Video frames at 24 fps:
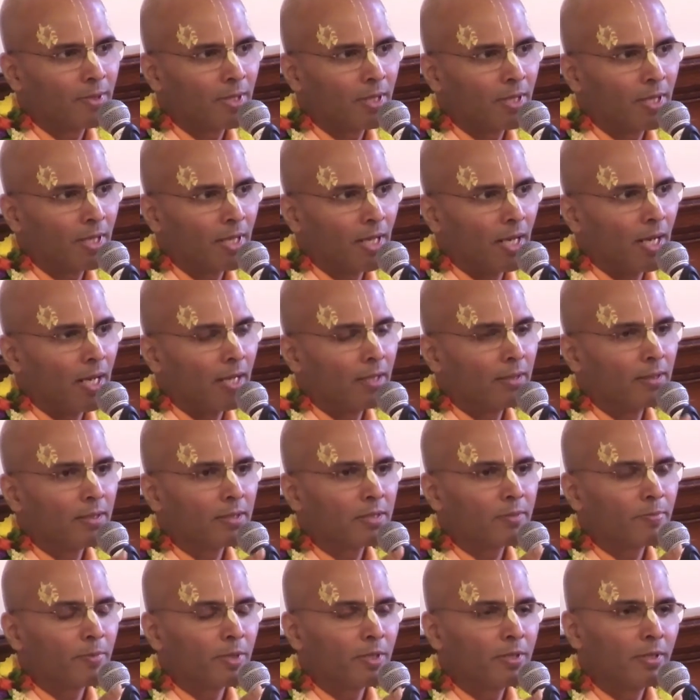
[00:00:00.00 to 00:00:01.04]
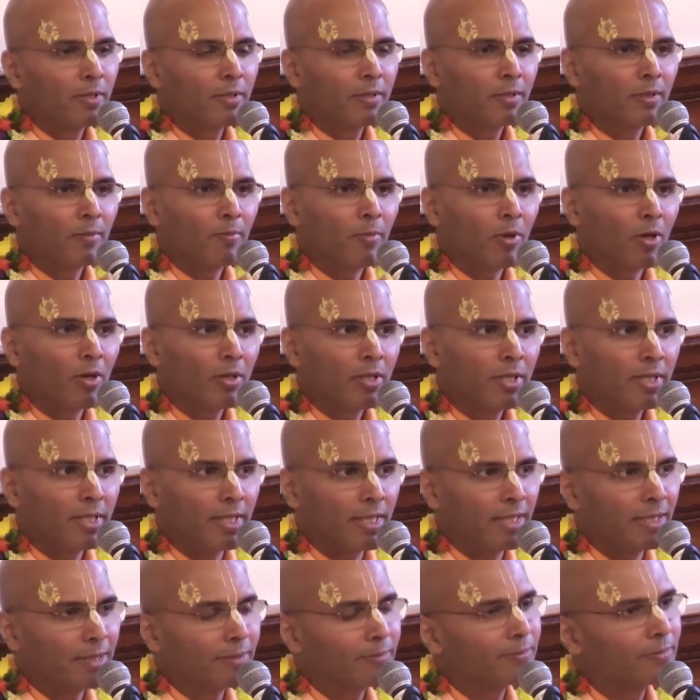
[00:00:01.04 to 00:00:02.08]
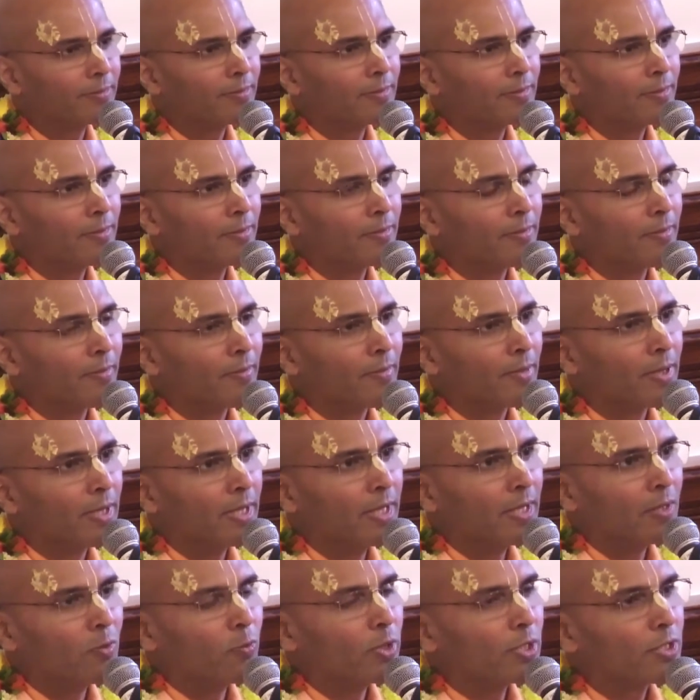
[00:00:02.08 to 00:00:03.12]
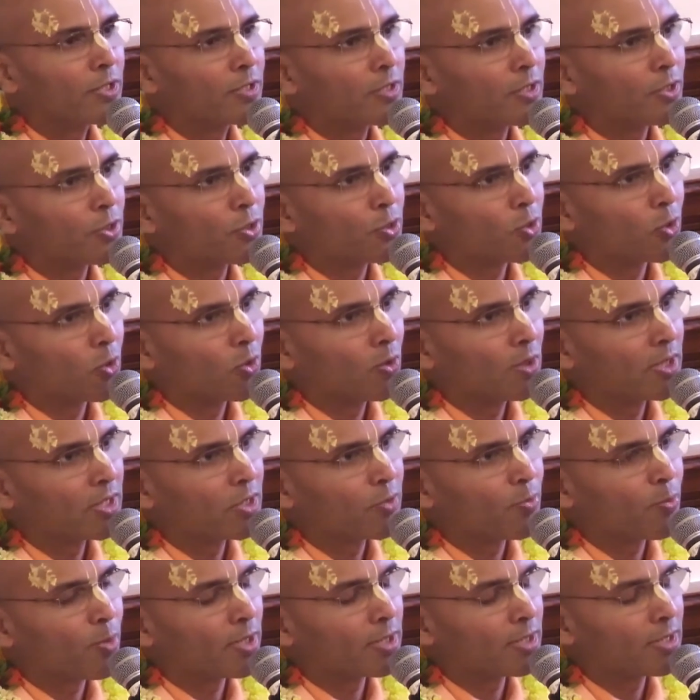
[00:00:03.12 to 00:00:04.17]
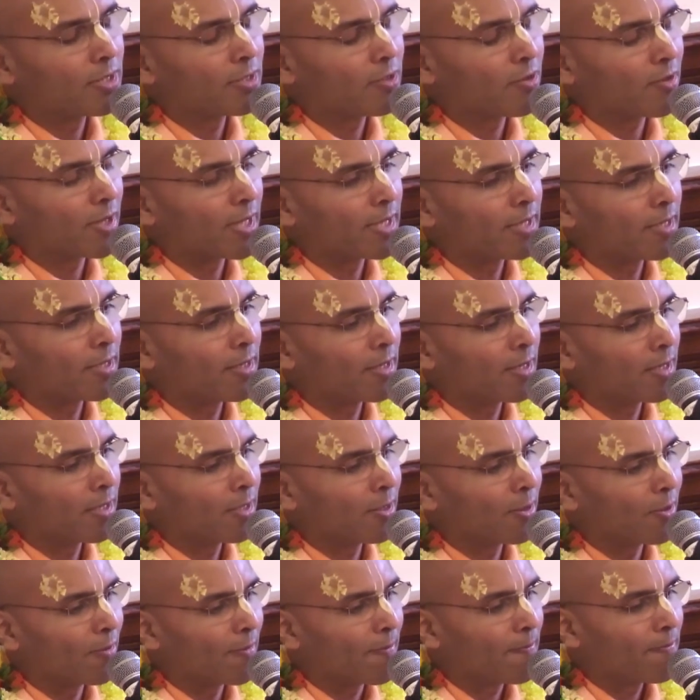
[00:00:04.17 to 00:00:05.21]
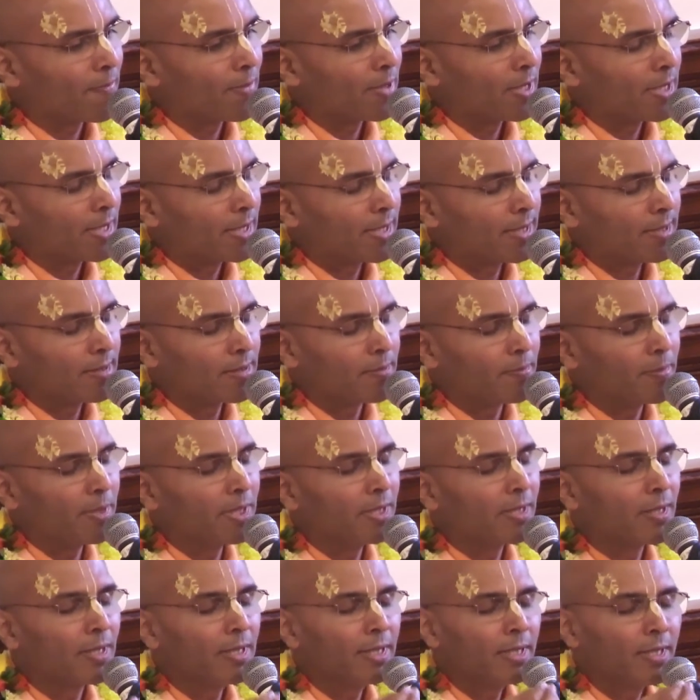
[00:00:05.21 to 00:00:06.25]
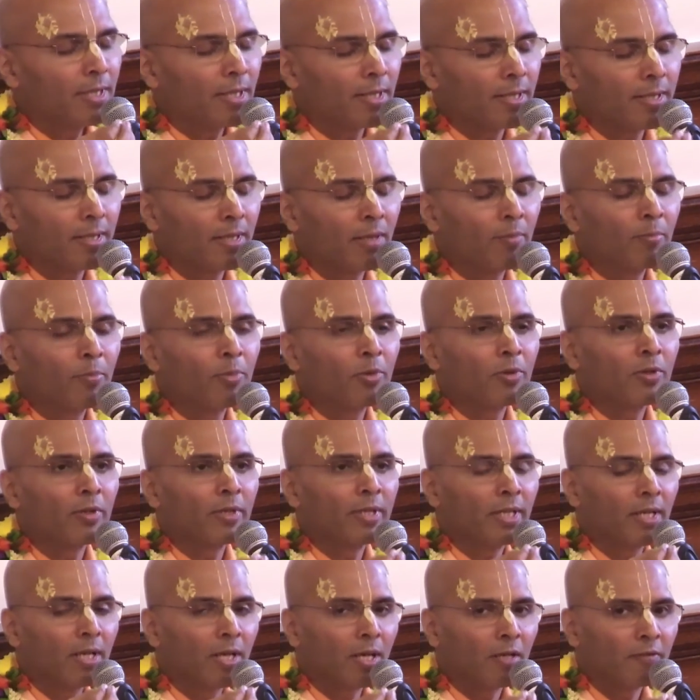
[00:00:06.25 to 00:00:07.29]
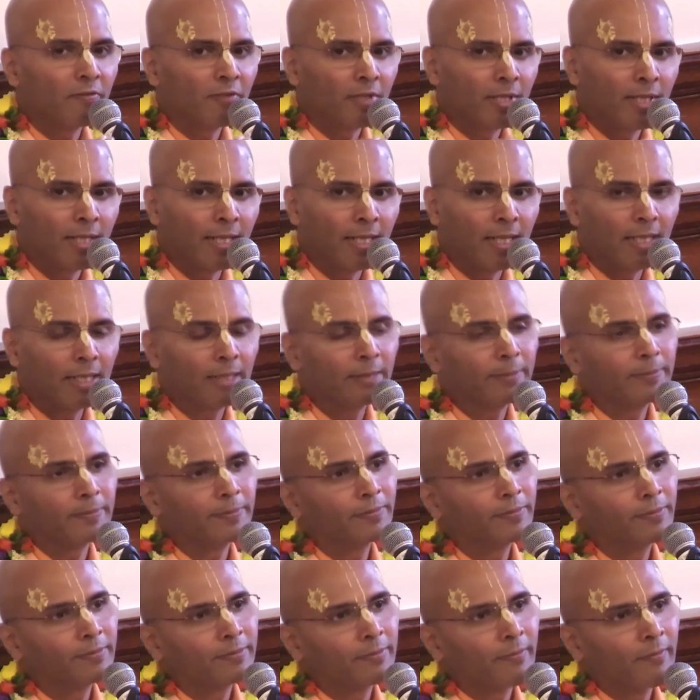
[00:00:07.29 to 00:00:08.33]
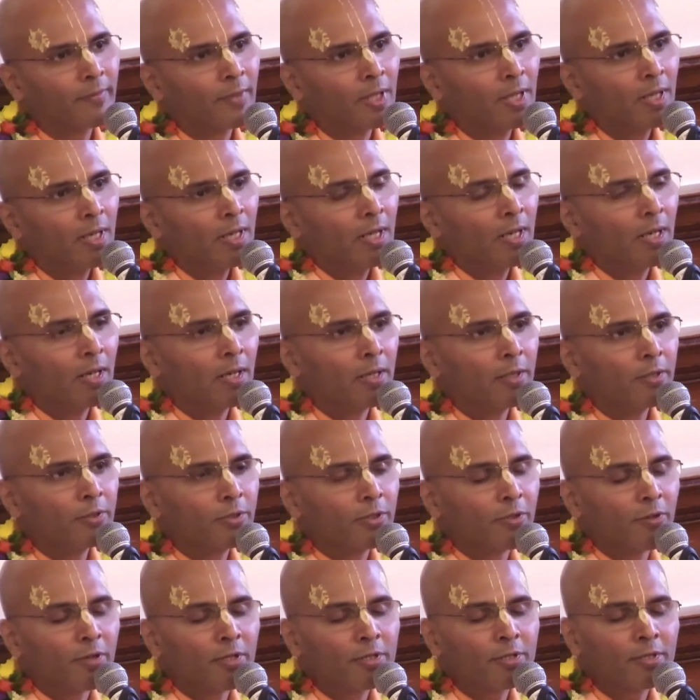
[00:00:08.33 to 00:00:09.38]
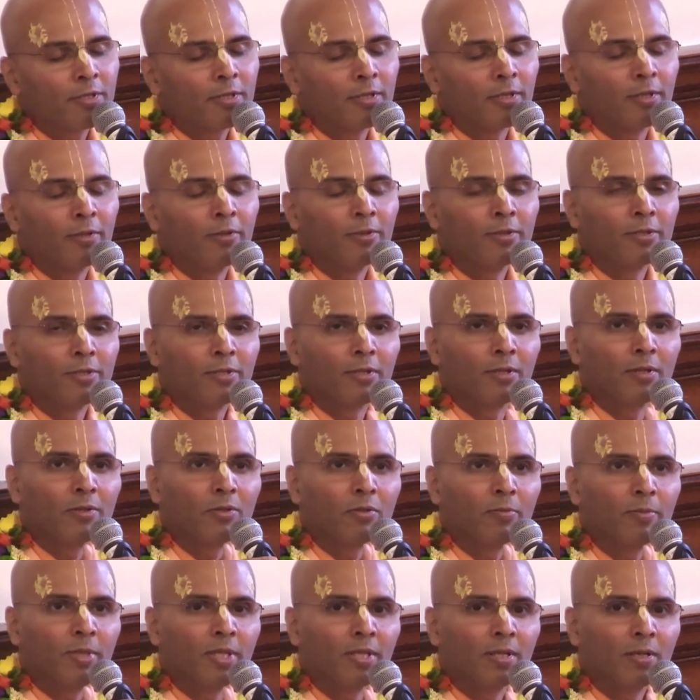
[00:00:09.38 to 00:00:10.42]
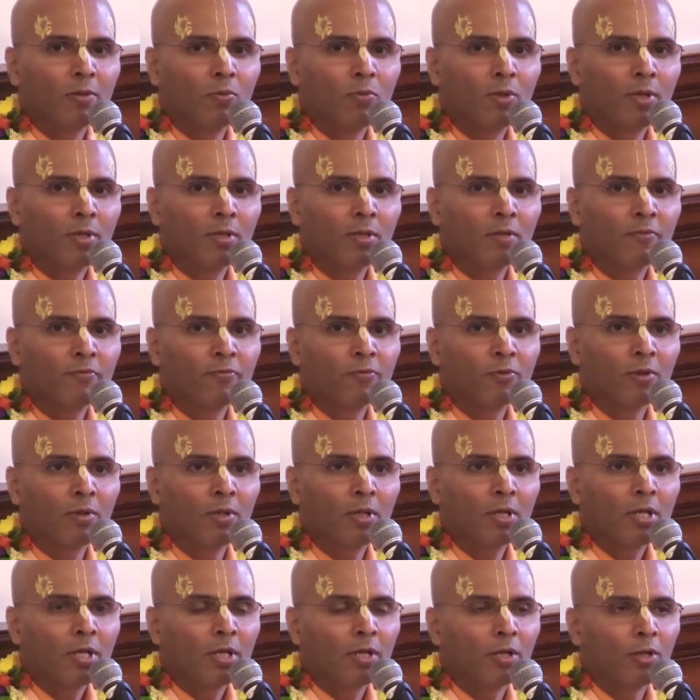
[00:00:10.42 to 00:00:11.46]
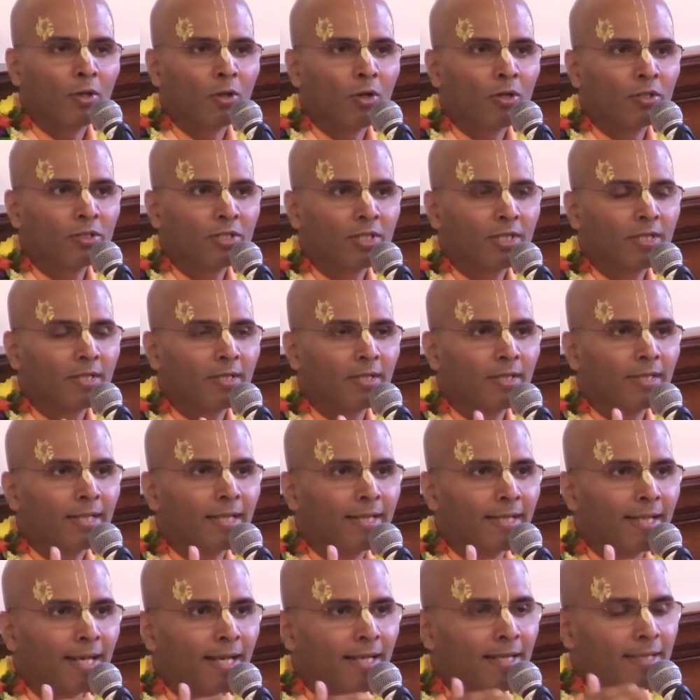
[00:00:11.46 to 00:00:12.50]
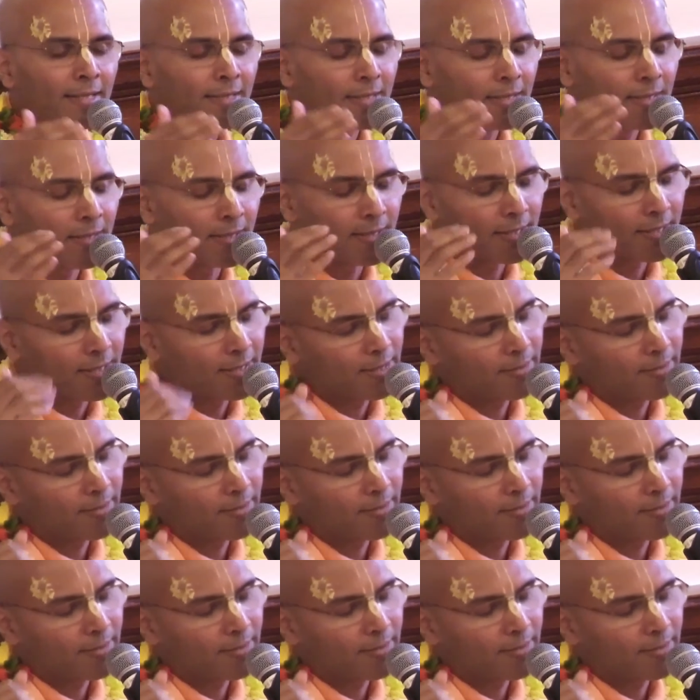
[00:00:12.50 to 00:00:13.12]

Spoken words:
and this material body in which the soul is present right now is merely a temporary covering. Krishna goes on to make a wonderful logical analysis